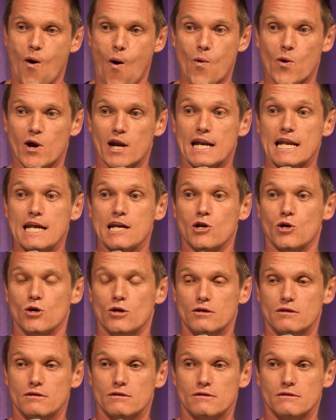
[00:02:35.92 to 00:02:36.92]
What did he do?
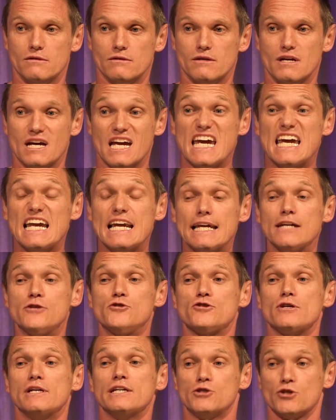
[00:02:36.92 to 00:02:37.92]
He
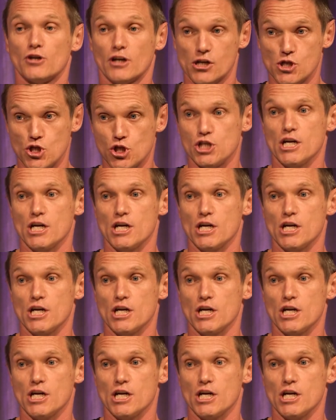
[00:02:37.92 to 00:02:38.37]
literally took a